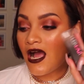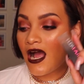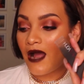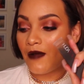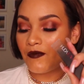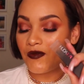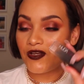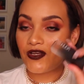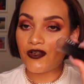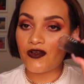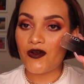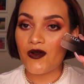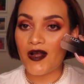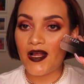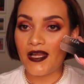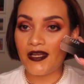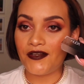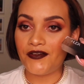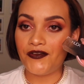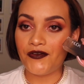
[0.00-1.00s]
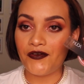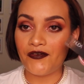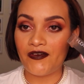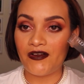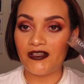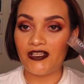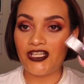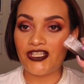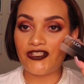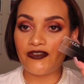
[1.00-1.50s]
I'm going to go ahead and do a
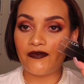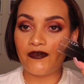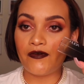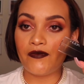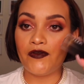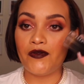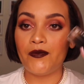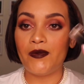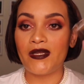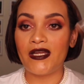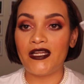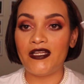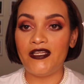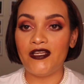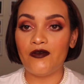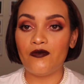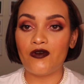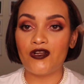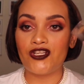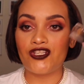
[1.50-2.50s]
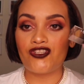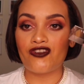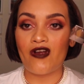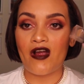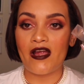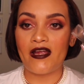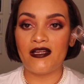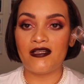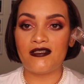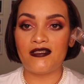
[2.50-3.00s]
foundation review, but I did want to
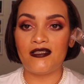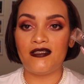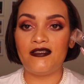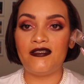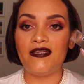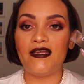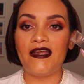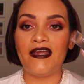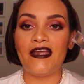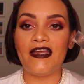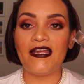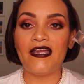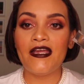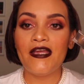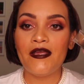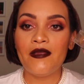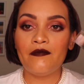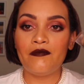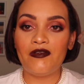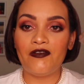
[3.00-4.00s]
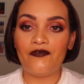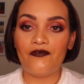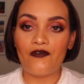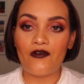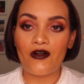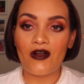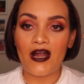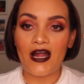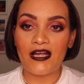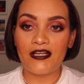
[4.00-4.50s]
try it today
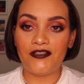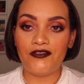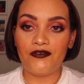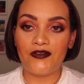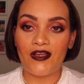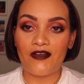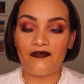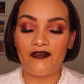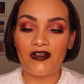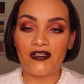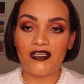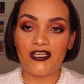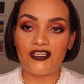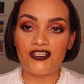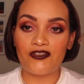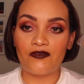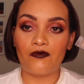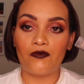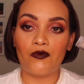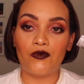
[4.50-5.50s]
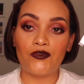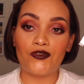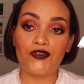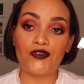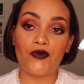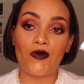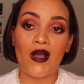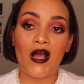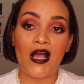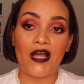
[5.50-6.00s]
before I do that foundation review
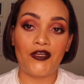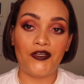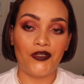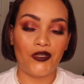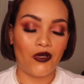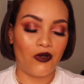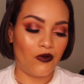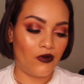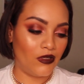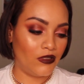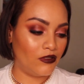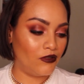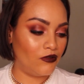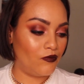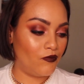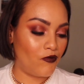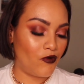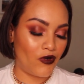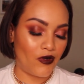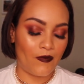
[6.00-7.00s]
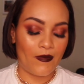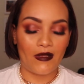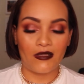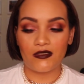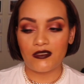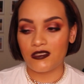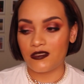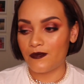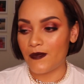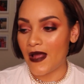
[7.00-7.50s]
so I know a little more
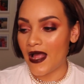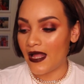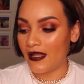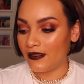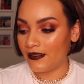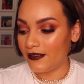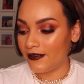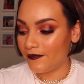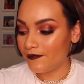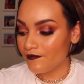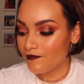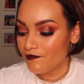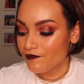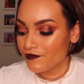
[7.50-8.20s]
about this palette.